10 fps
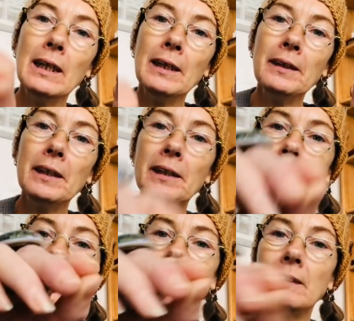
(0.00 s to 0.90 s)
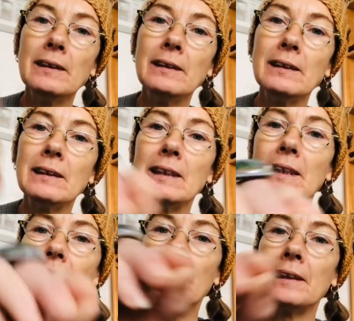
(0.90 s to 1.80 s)
and then the distance
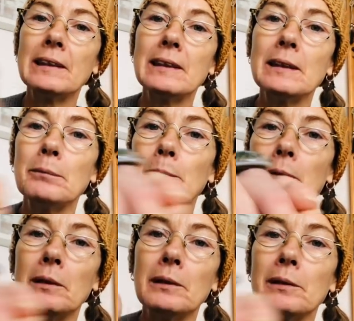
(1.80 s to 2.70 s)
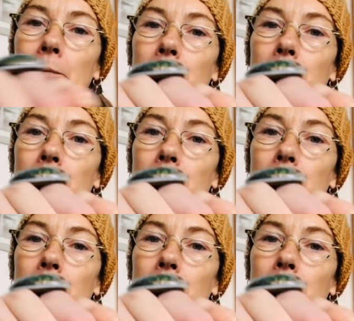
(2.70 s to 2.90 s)
healing symbol,